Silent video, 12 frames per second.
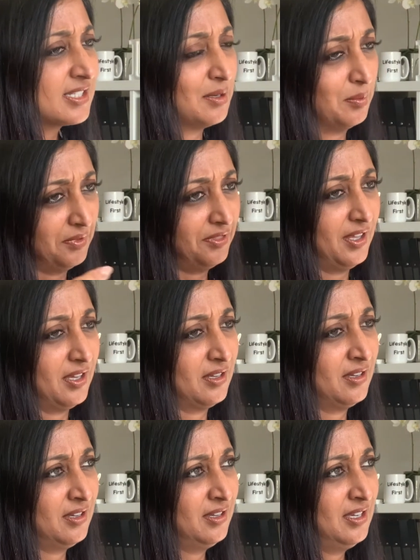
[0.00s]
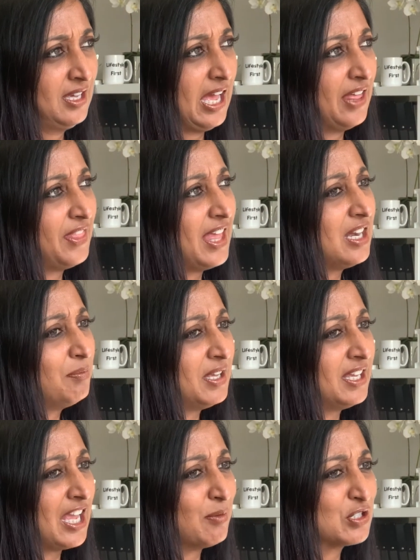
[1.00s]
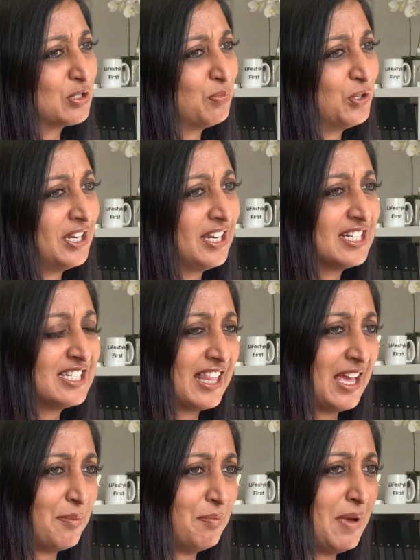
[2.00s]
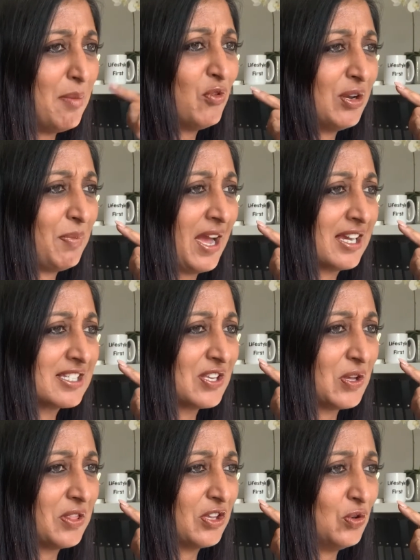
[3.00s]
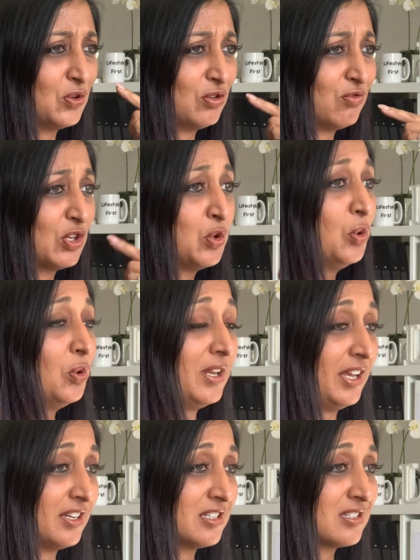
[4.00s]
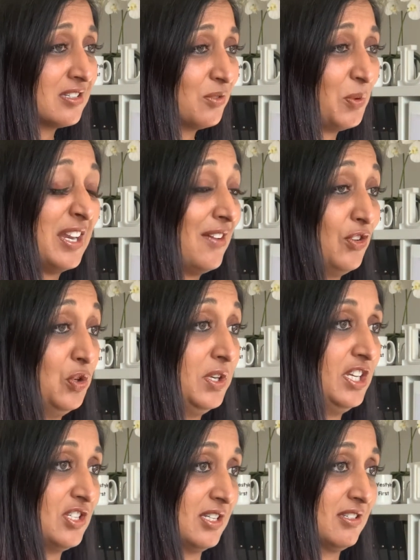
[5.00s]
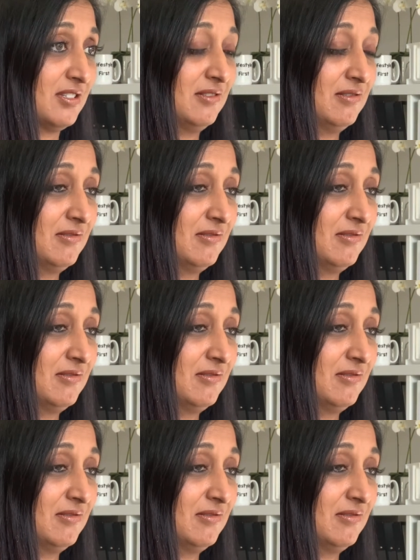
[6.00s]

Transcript: something and then being able to put it into that memory bank so that you can recall it whenever you need it?